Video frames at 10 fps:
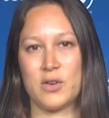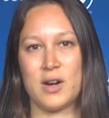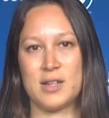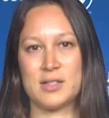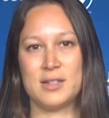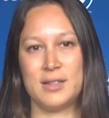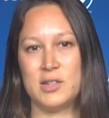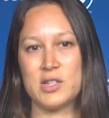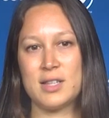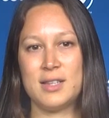lacrosse
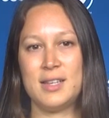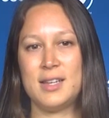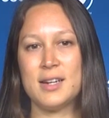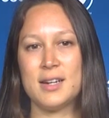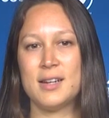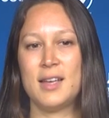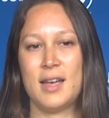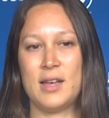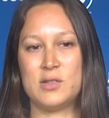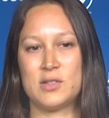collegiately here,
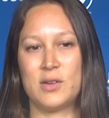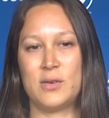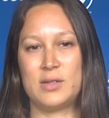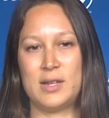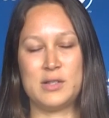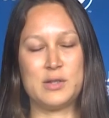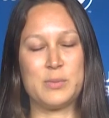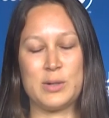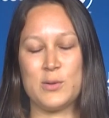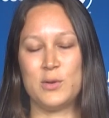and so it's
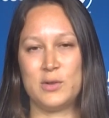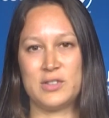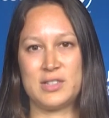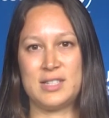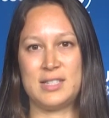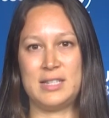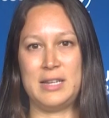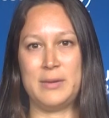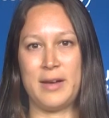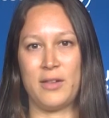pretty cool just to
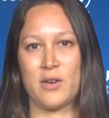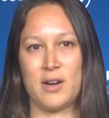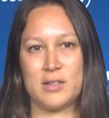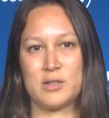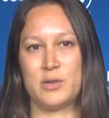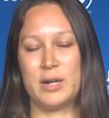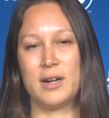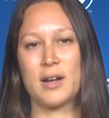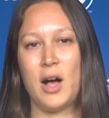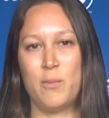see my lacrosse
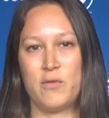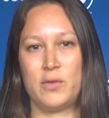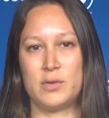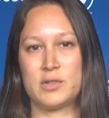career come full